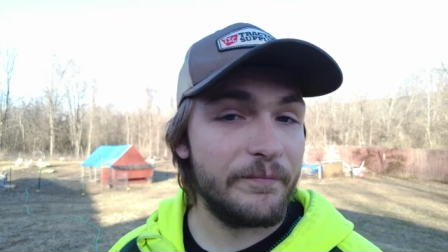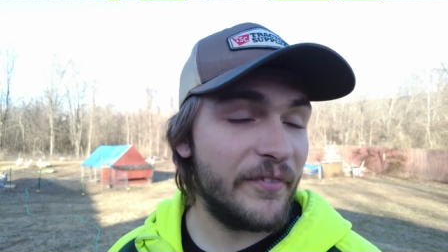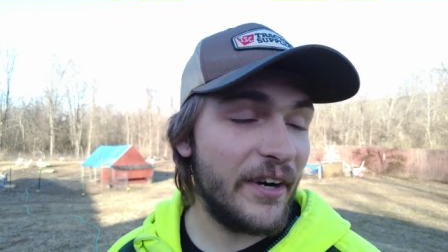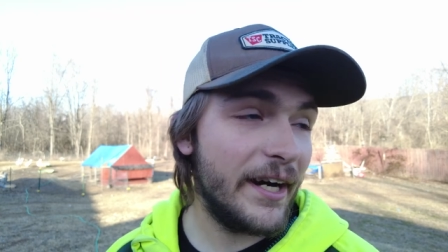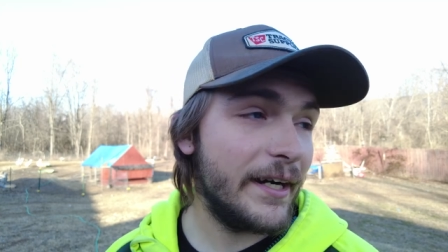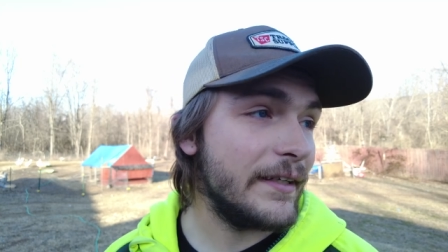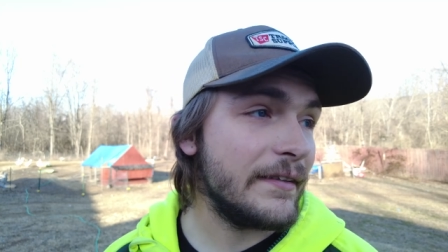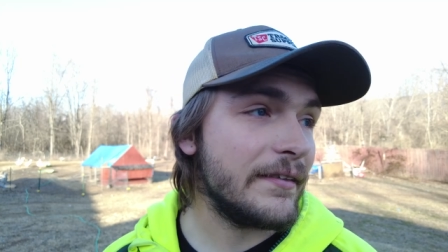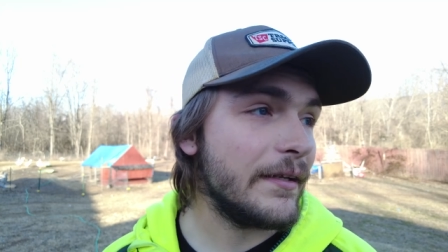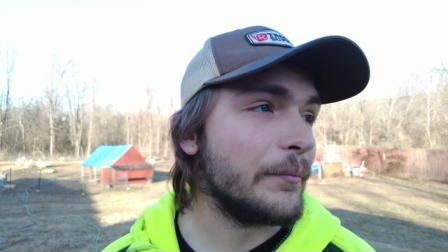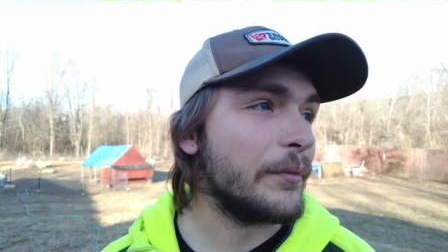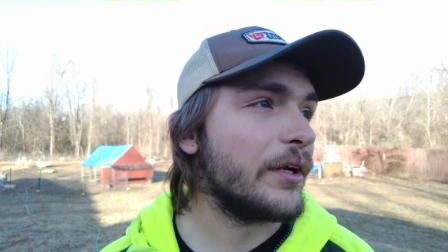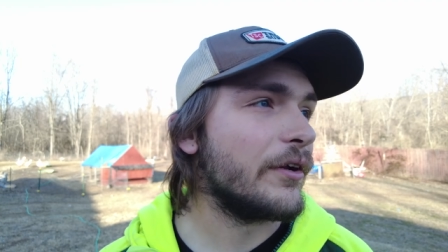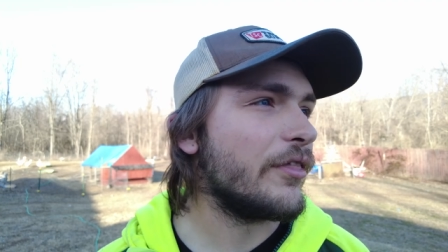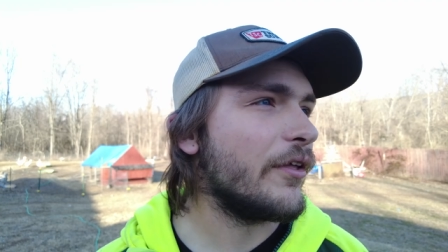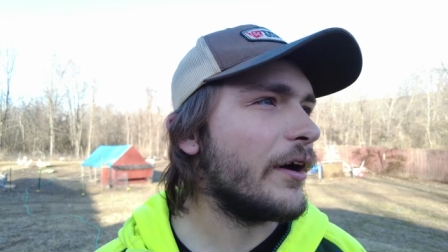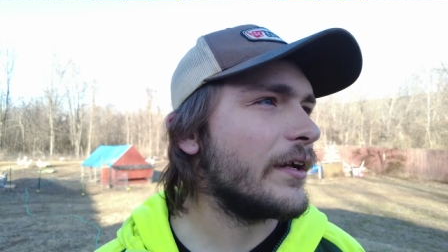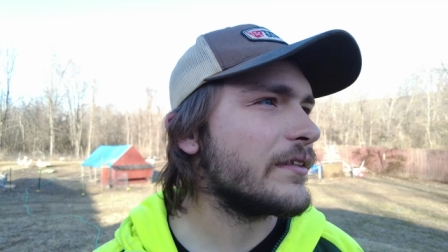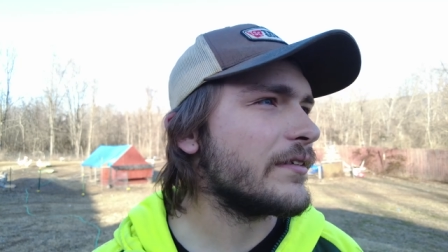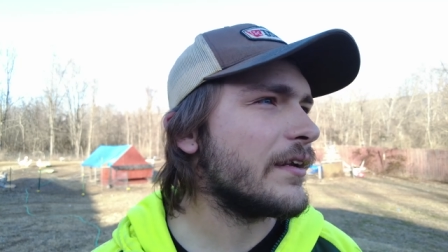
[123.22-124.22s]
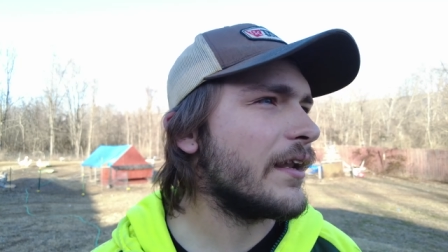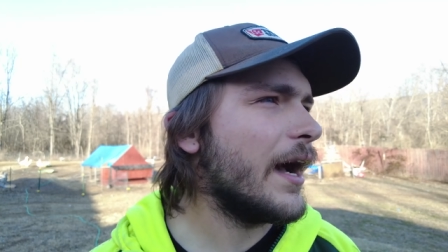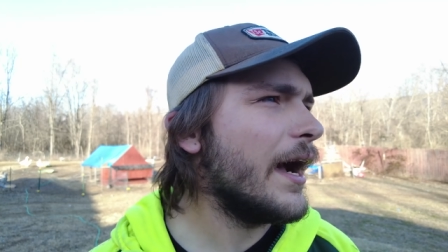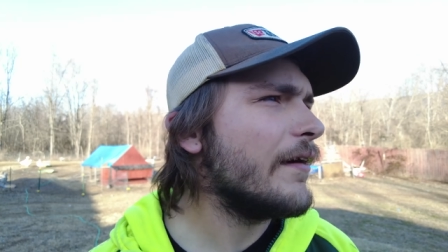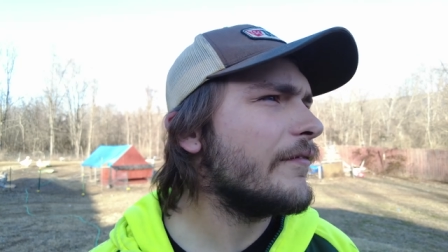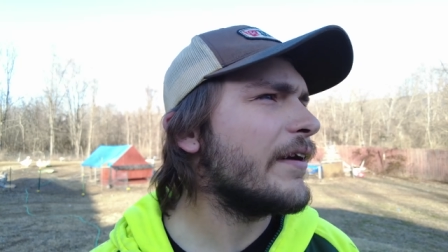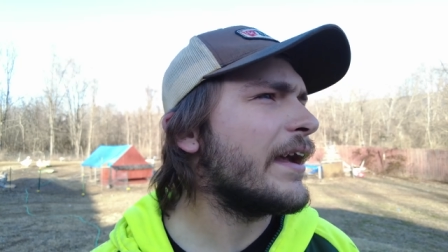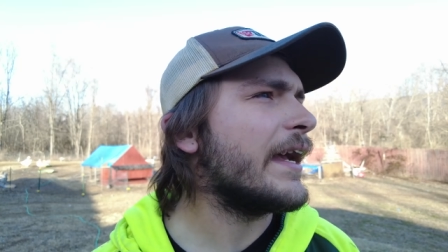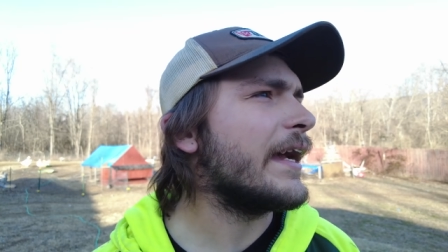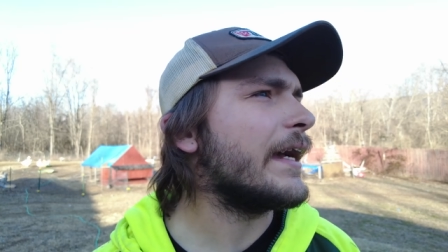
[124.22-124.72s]
very similar thoughts that
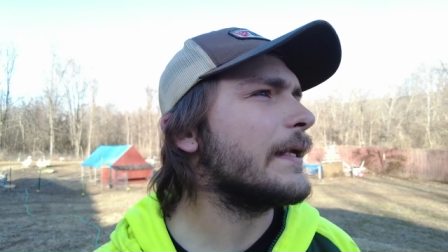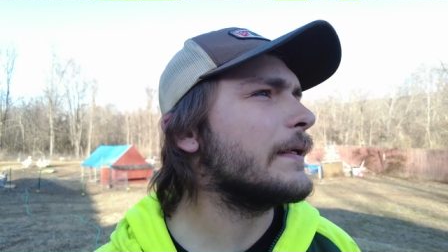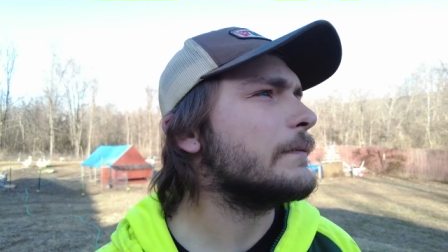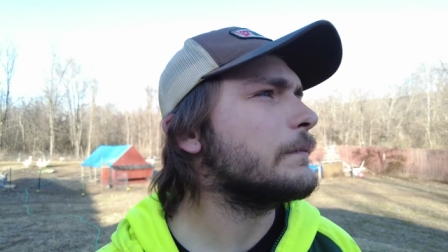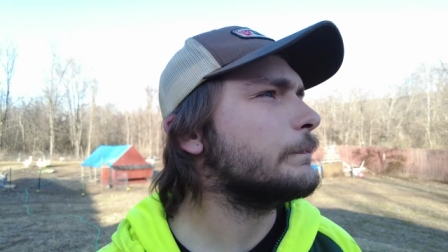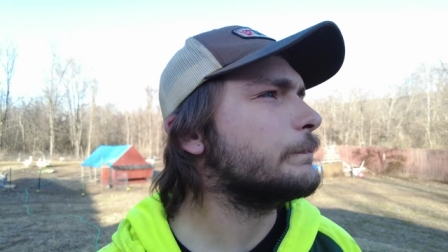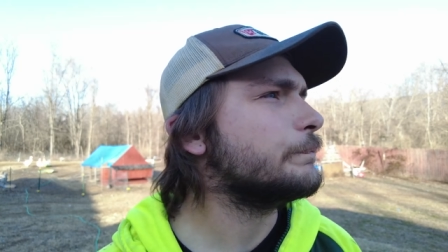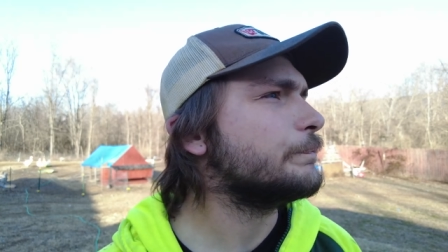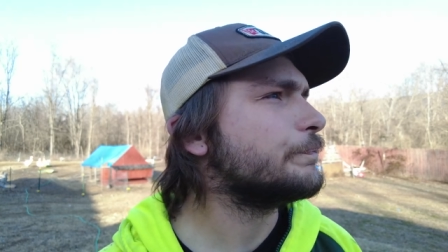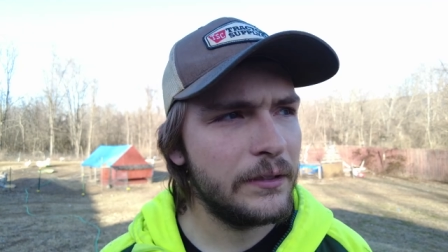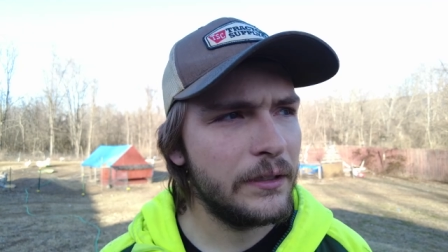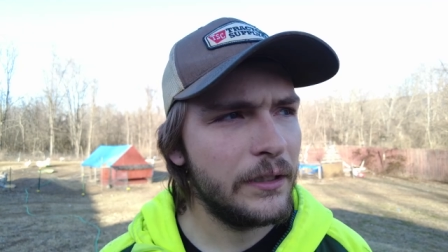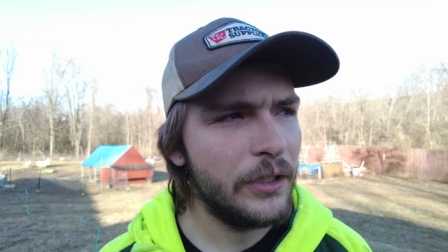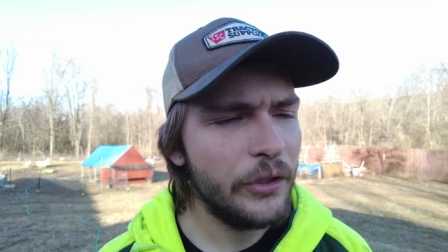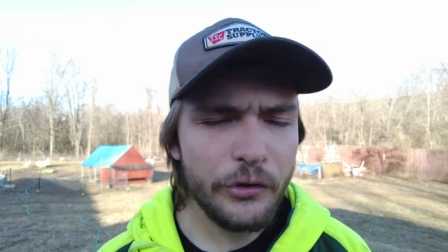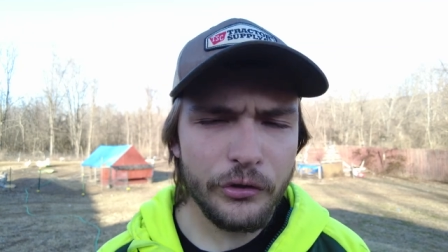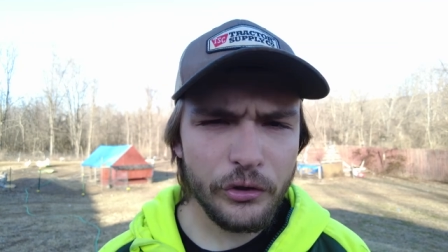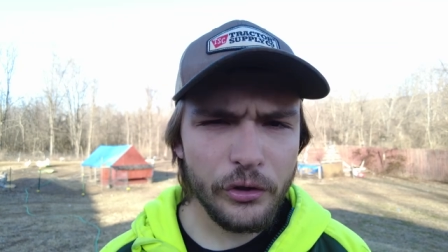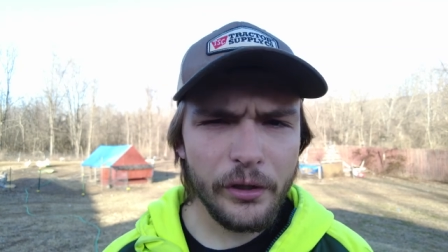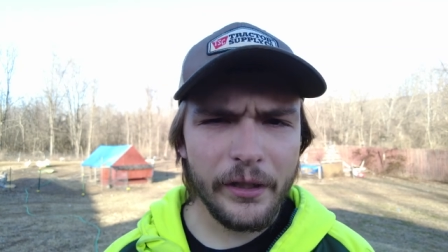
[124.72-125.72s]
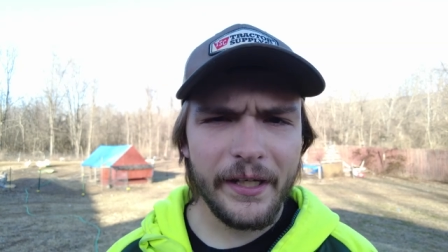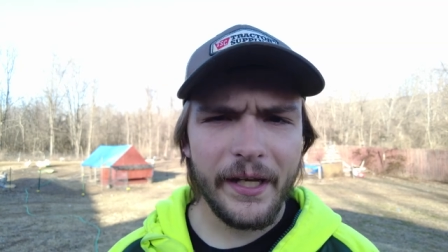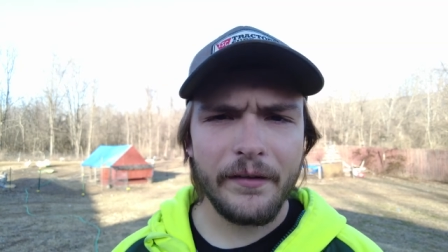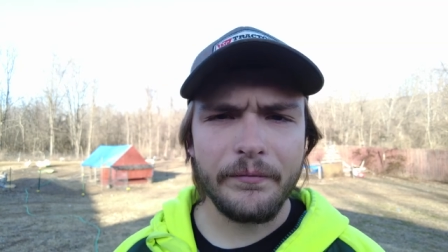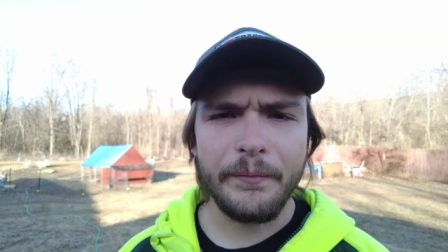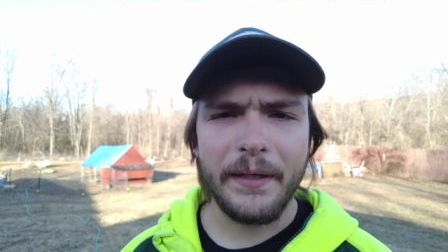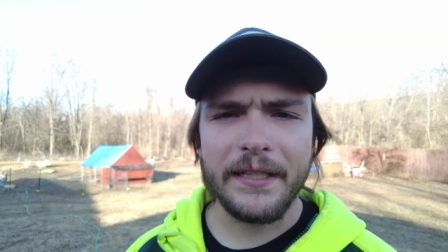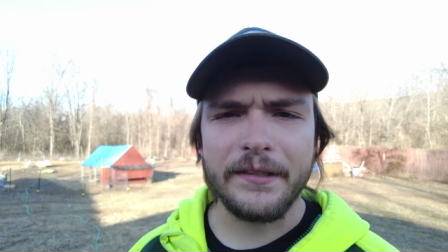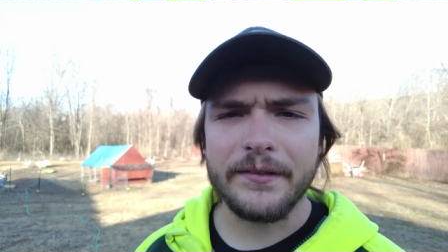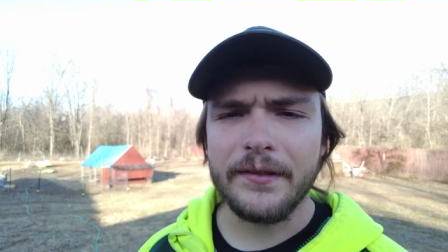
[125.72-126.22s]
I've had. Surely I've
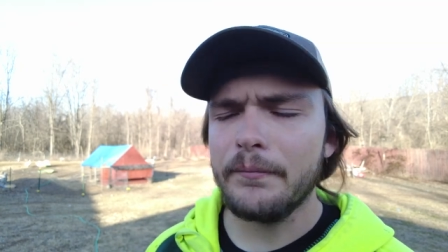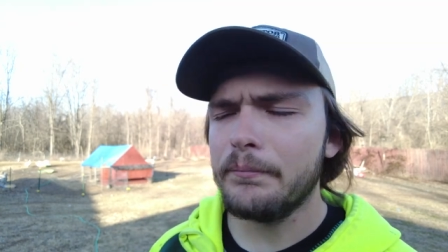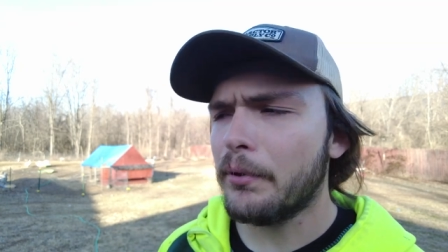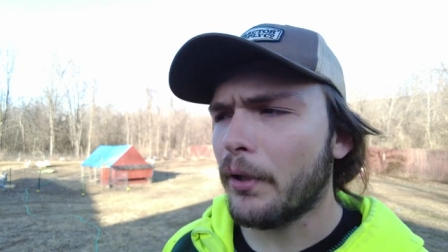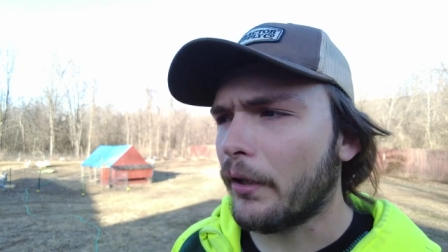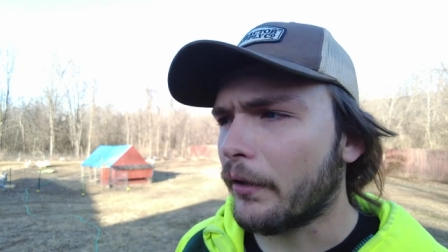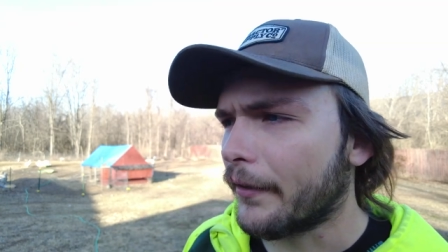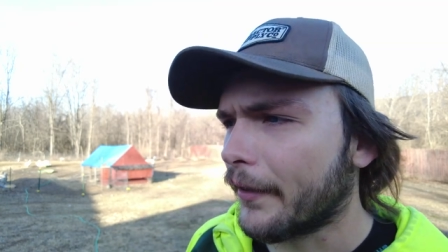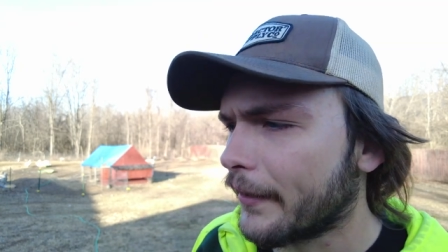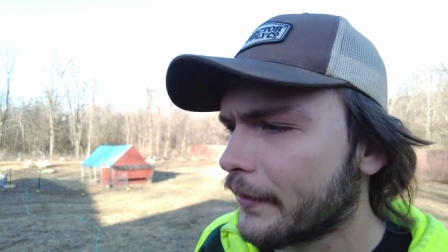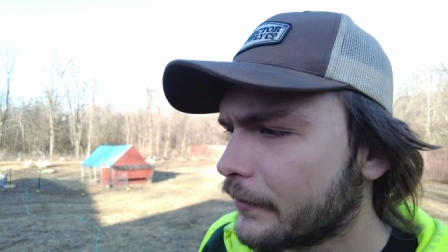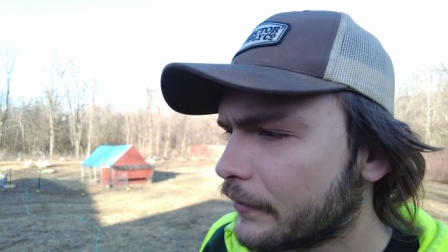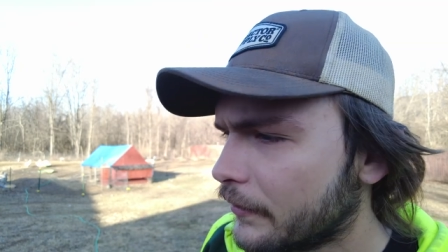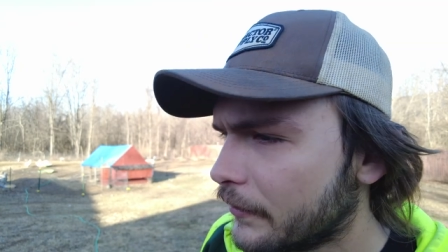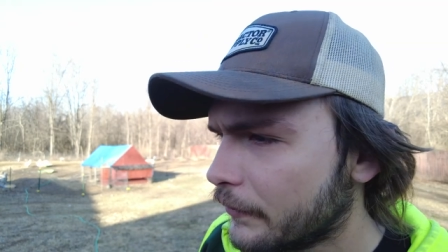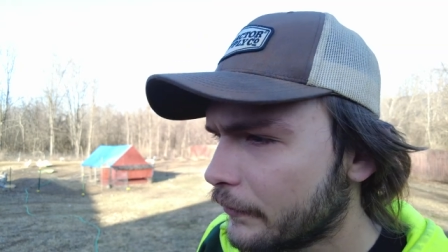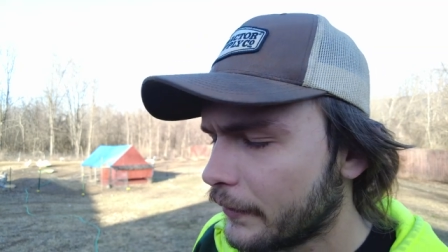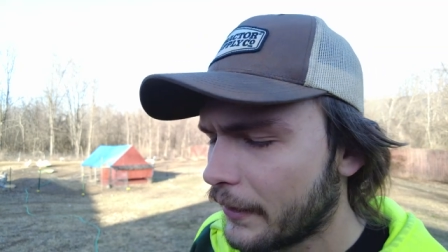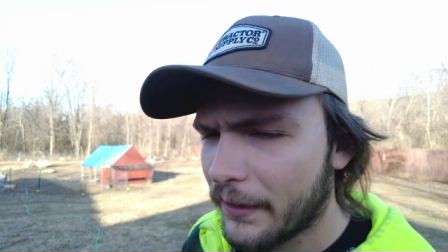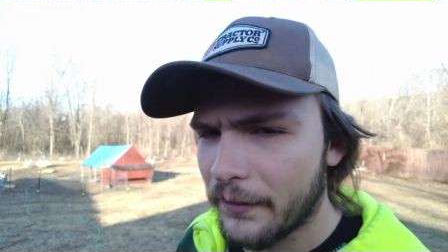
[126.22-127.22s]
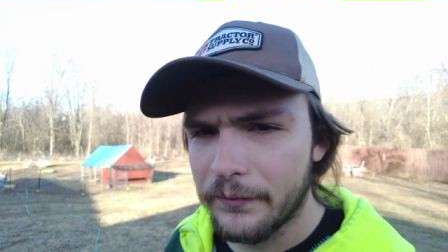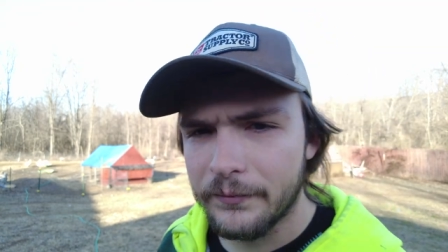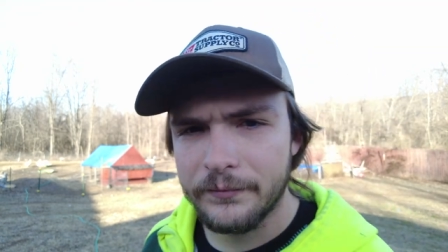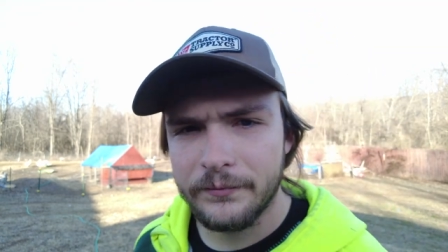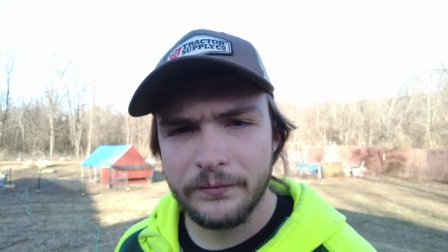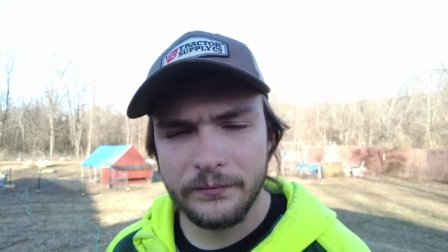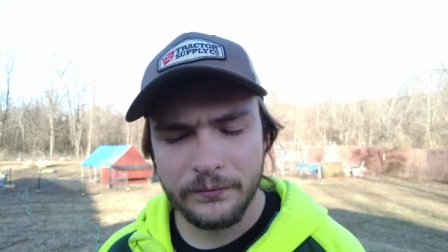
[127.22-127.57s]
made some progress. Well,